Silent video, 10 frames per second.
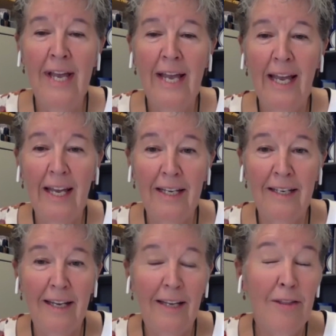And
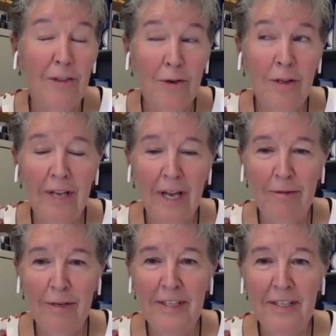thirdly, I
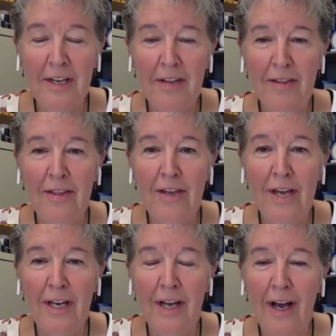would say
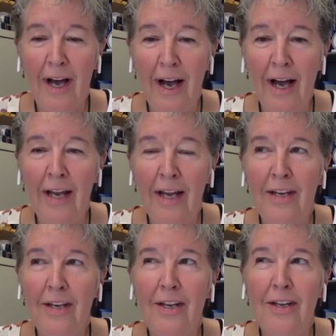that a